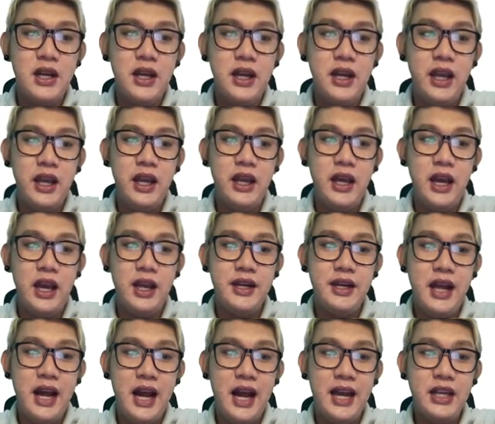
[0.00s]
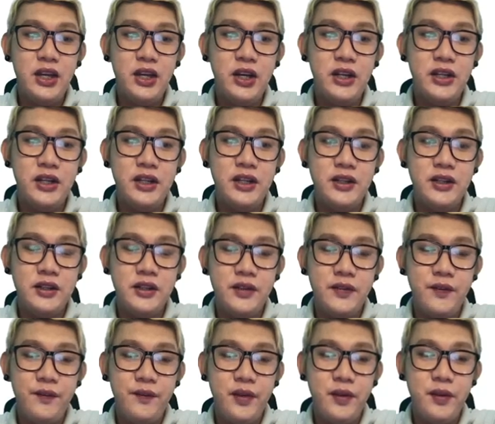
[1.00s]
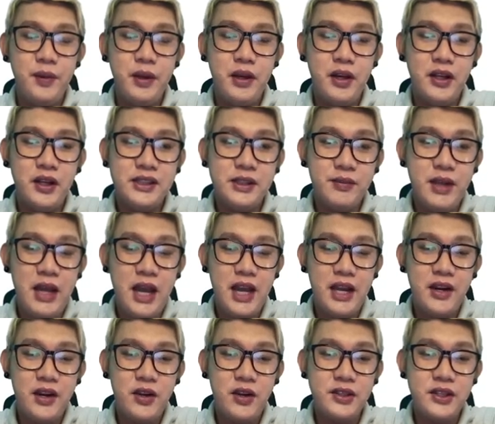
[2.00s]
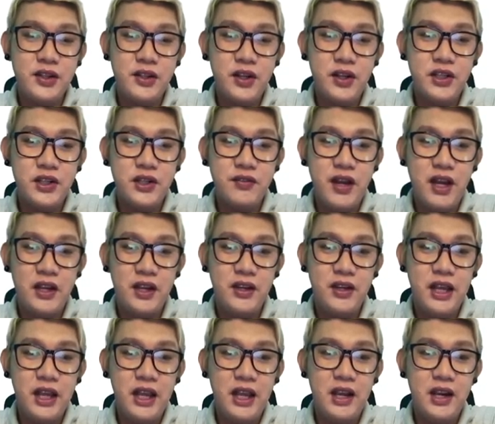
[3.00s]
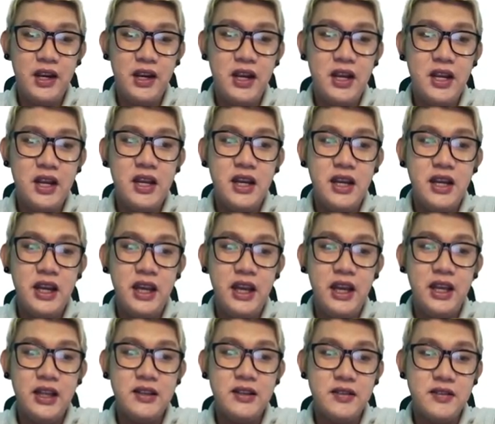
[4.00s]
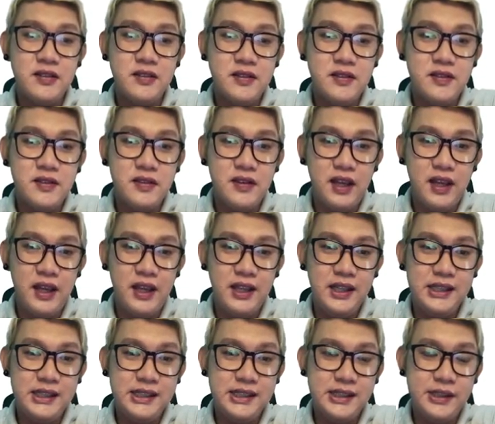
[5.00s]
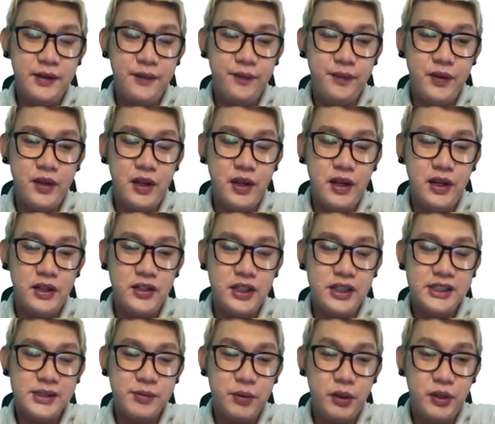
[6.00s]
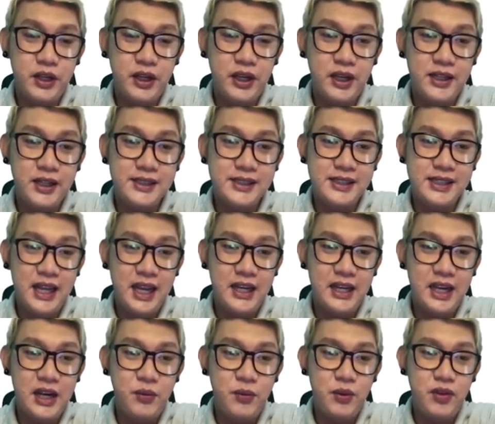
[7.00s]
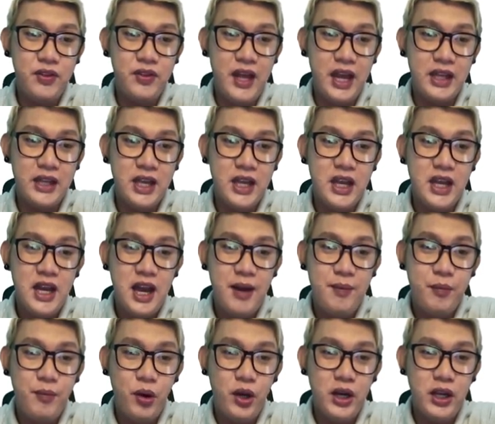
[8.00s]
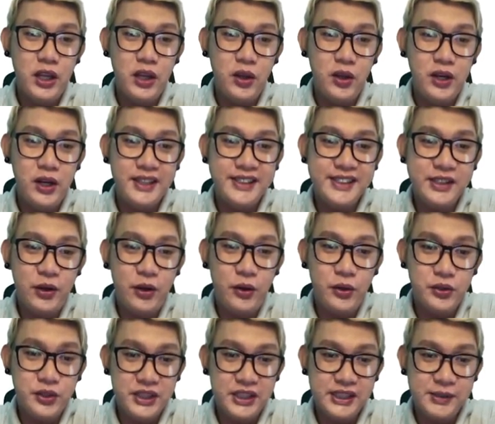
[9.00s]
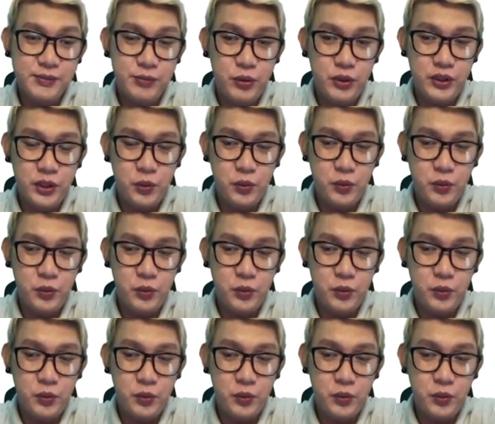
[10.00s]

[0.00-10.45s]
an ion, because of the higher concentration of ion here, it is transported inside, and with that, a molecule is co-transported